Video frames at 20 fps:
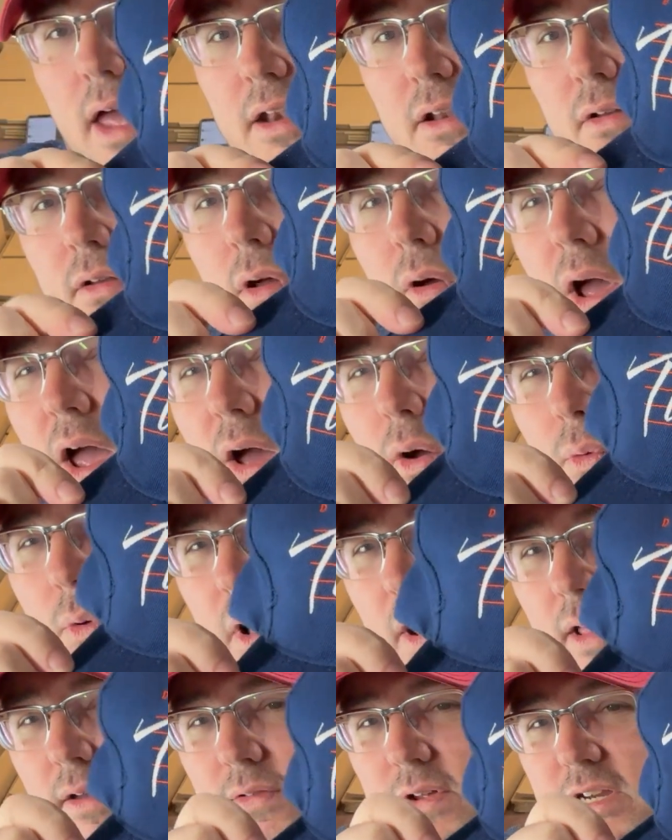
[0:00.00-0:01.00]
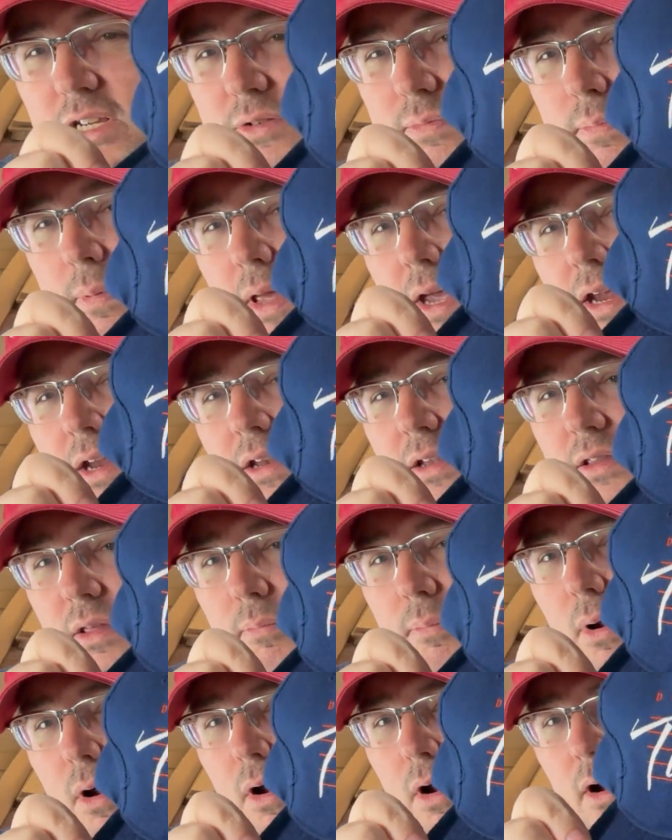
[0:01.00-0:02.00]
don't know how well I've explained the
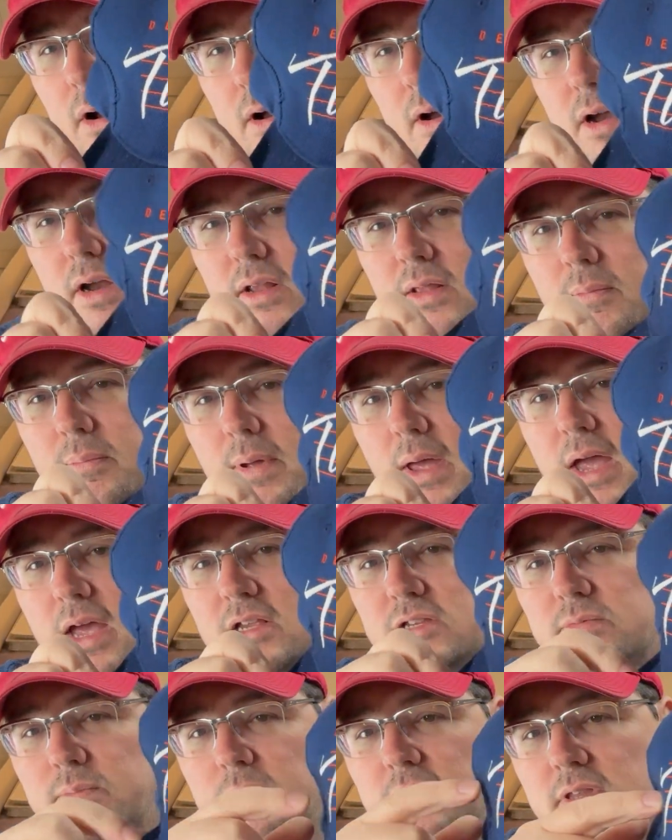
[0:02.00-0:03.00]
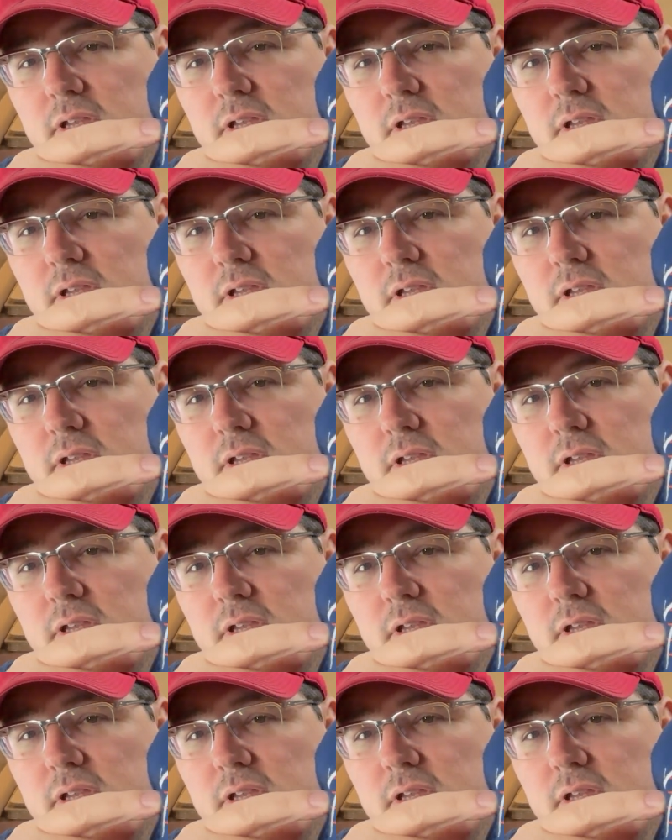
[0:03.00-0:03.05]
bar in the past, but